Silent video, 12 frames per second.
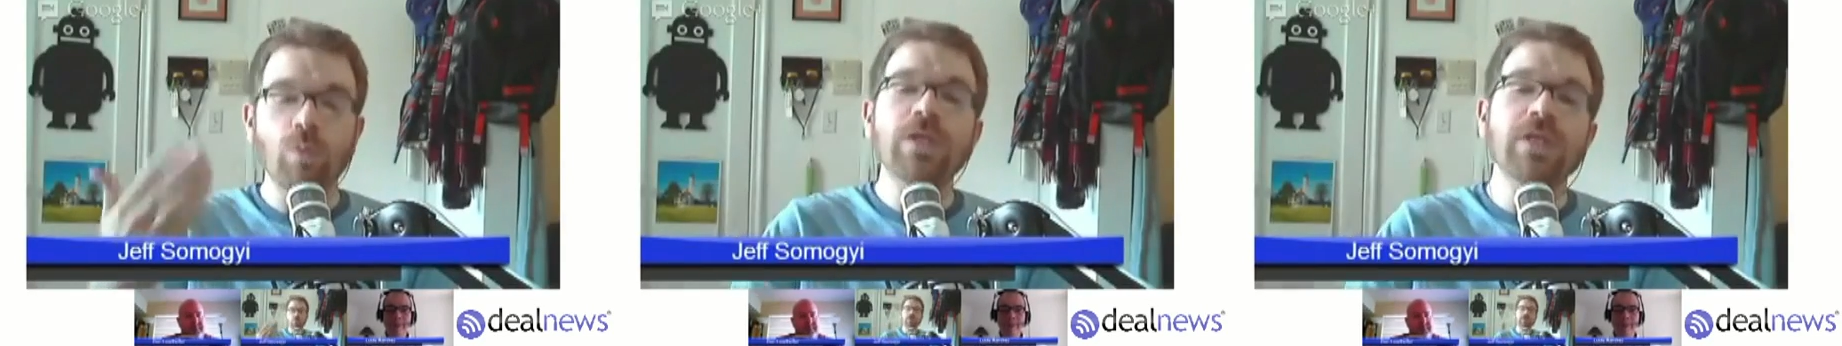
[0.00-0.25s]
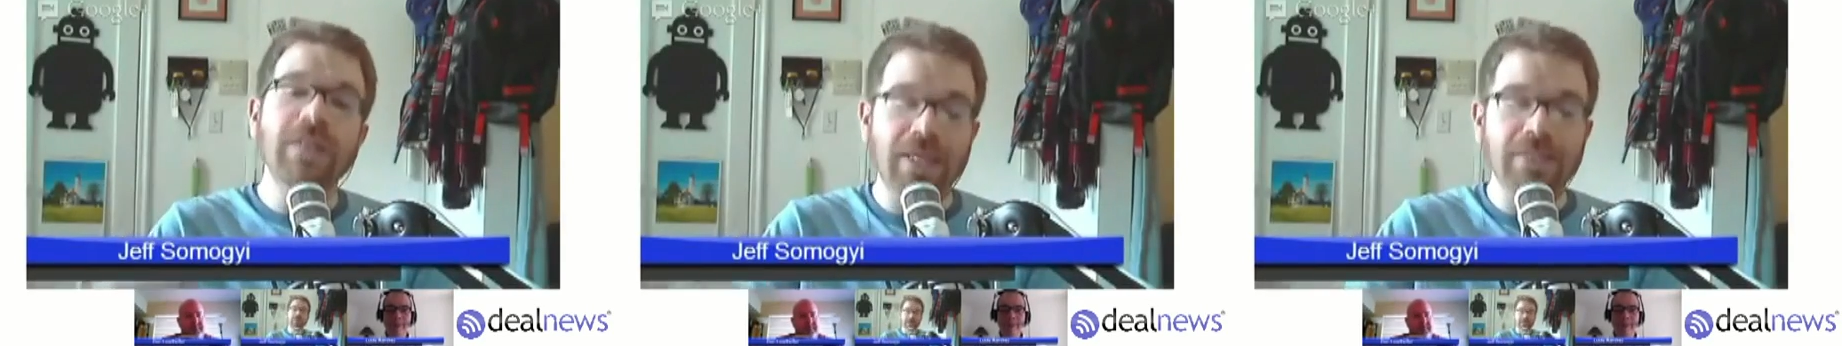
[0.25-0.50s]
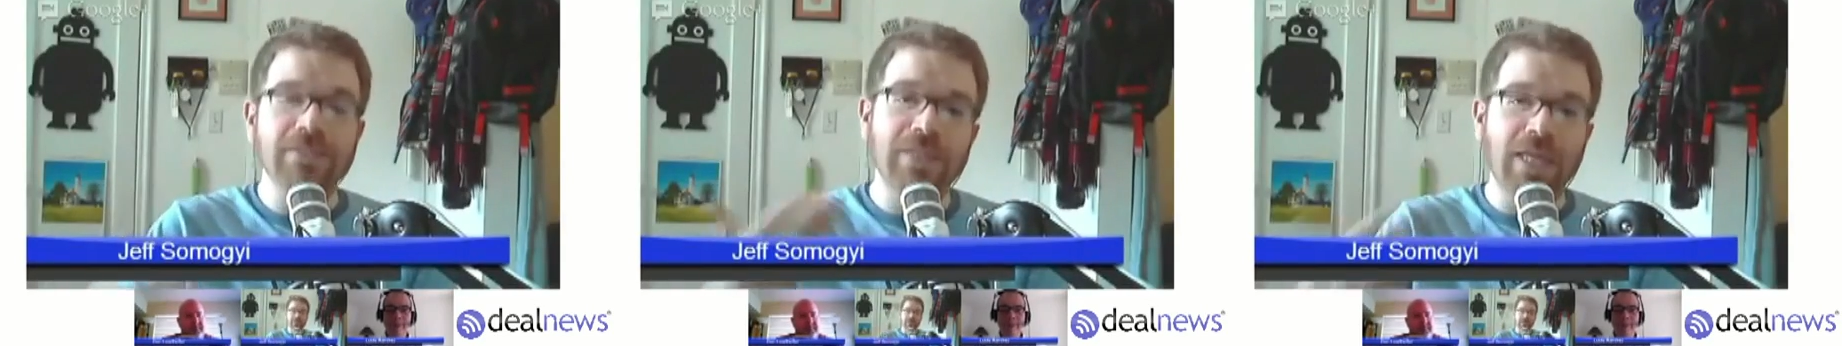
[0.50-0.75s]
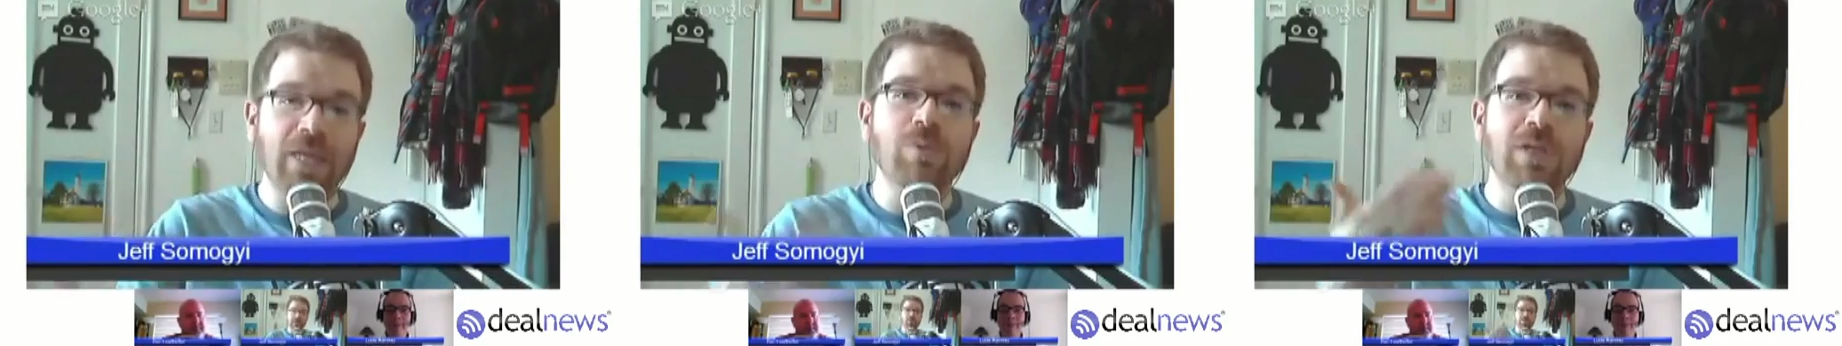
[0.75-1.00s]
we could cancel
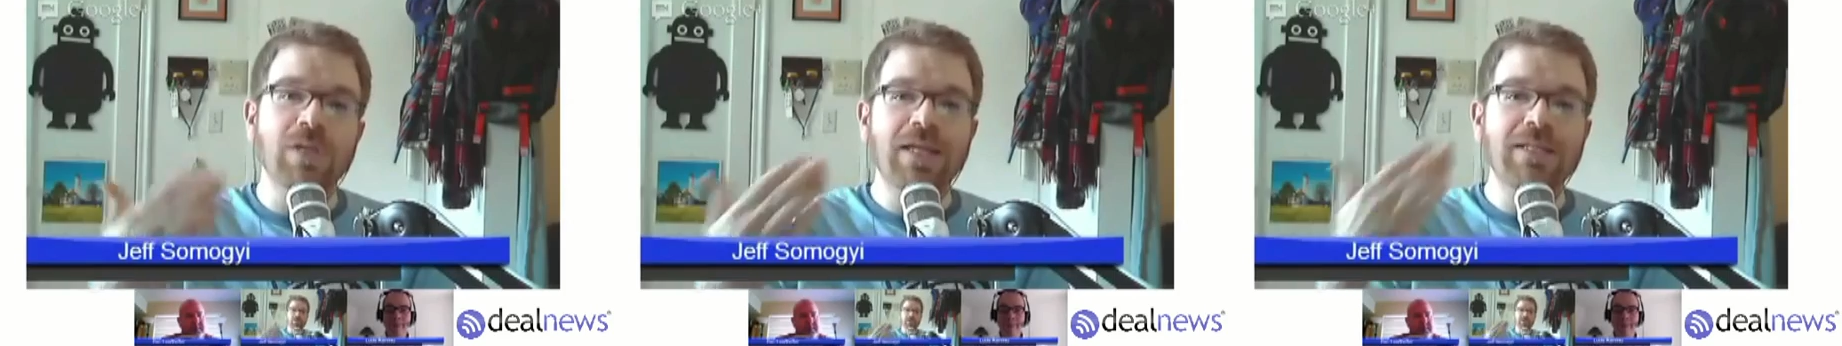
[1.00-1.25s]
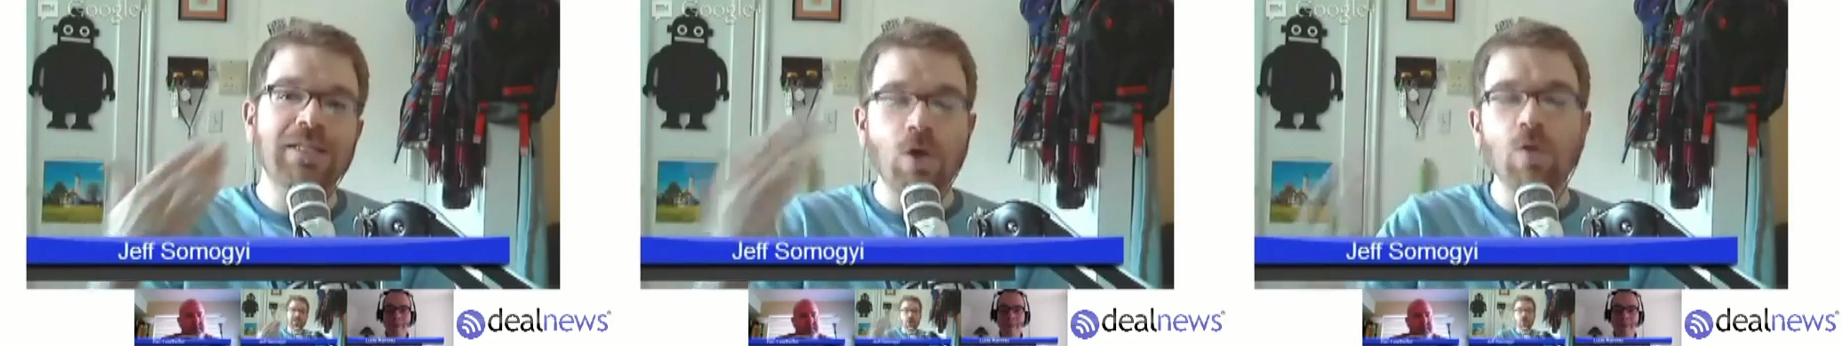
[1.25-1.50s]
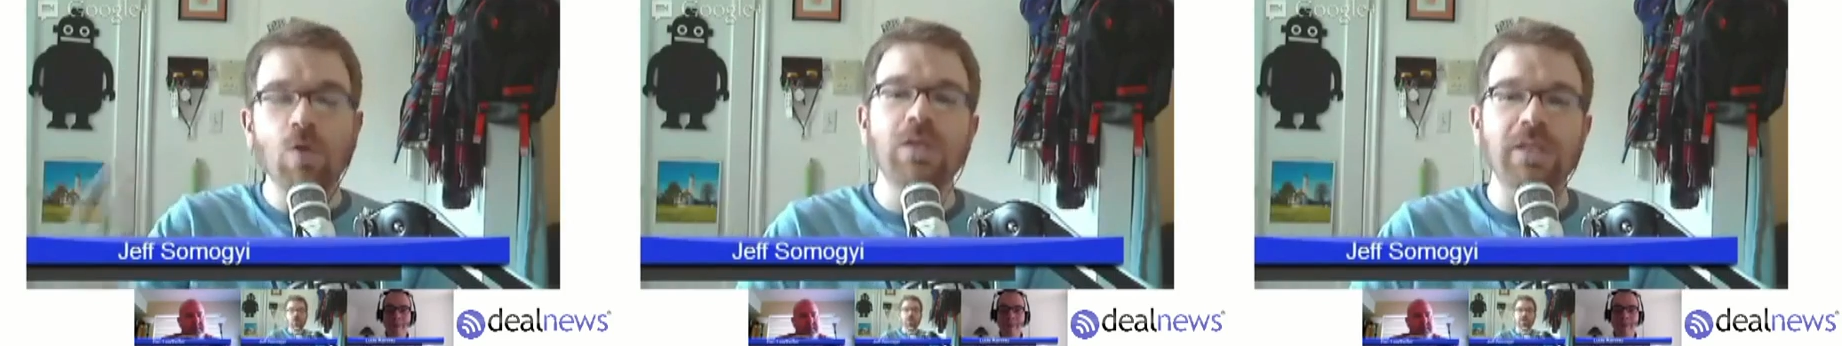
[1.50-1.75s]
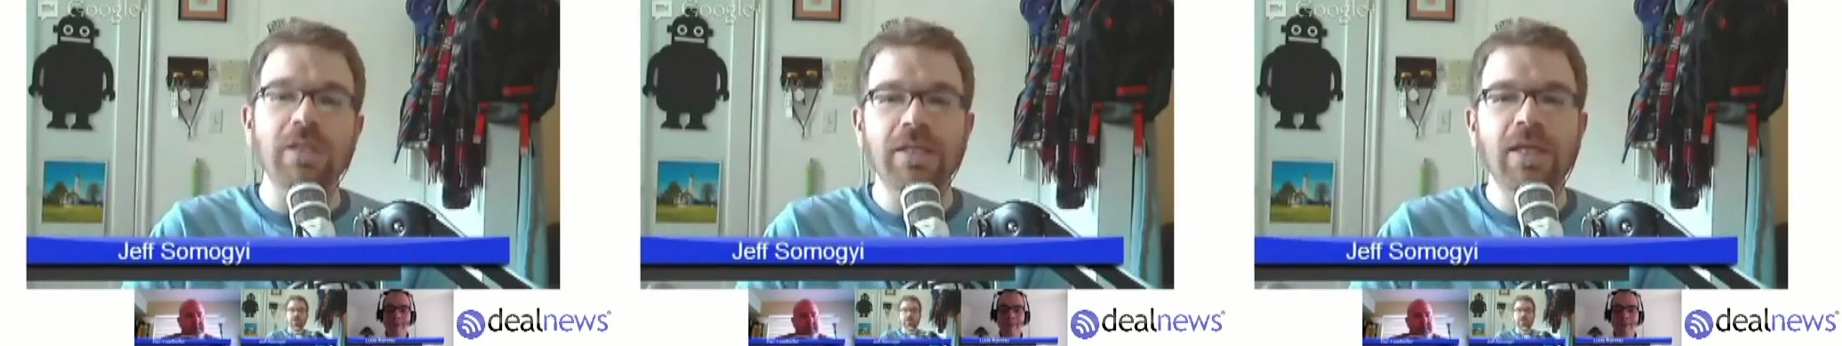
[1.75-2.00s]
cable
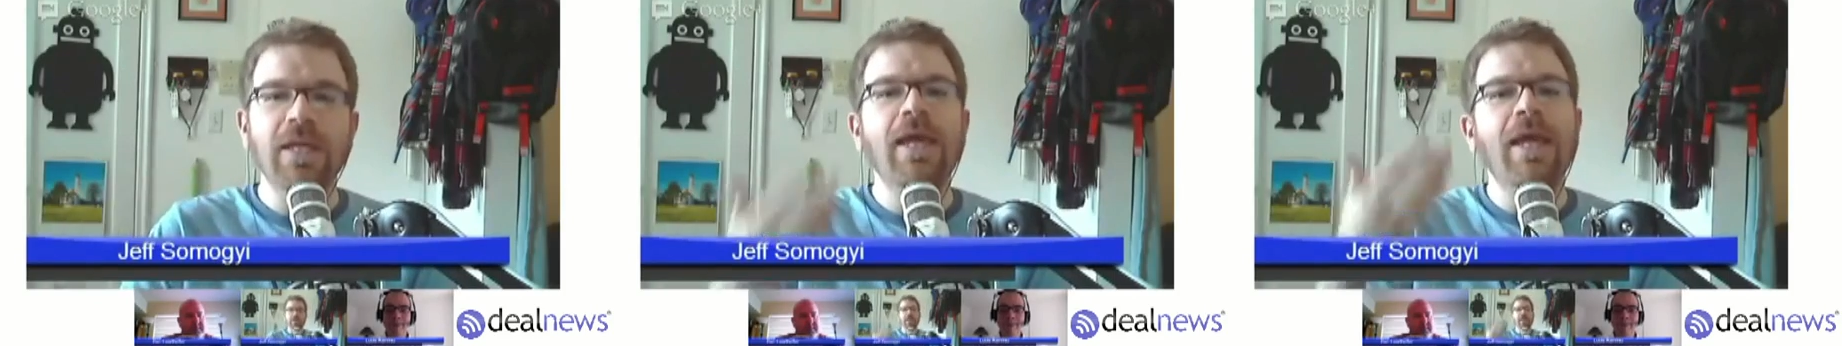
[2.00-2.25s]
totally,